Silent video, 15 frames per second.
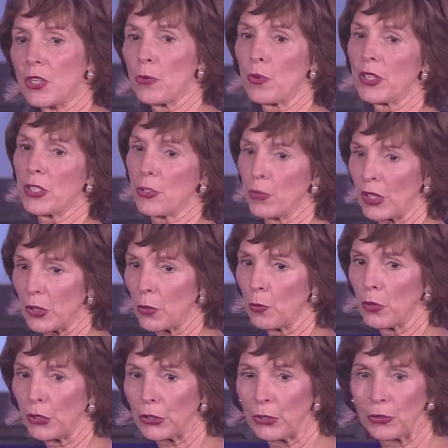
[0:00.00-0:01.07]
to restrict the
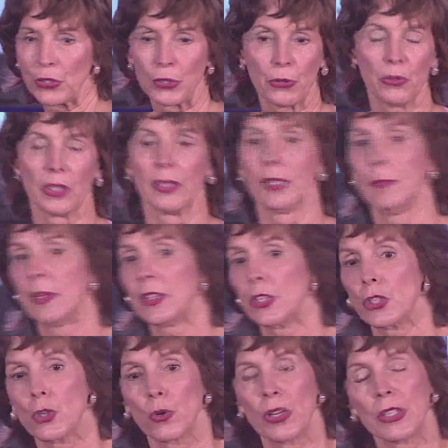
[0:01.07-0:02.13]
work you do and limit the
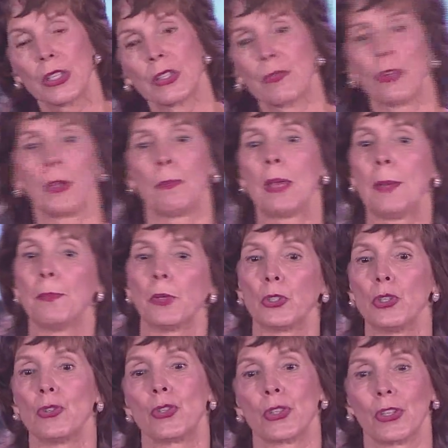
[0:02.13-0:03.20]
choices for the people
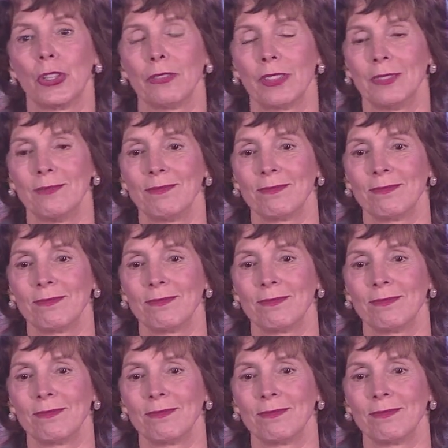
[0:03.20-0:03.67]
you serve.